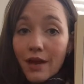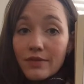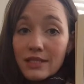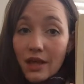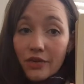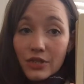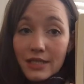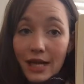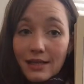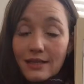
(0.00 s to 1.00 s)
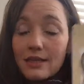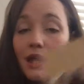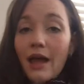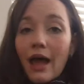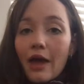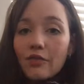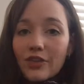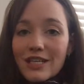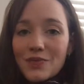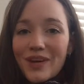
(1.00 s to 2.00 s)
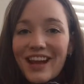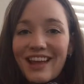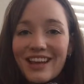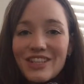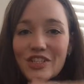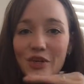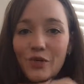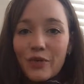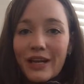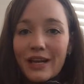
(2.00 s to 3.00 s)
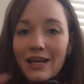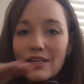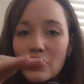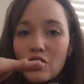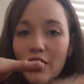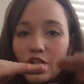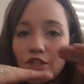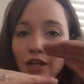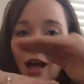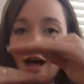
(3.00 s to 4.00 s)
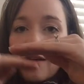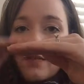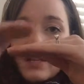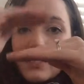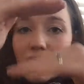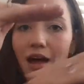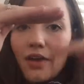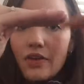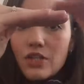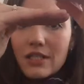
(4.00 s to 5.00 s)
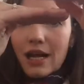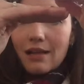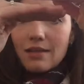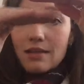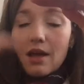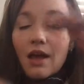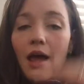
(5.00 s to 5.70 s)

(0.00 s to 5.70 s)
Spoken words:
of the Southern States. And for this one, I like to do Reconstruction of the Southern States.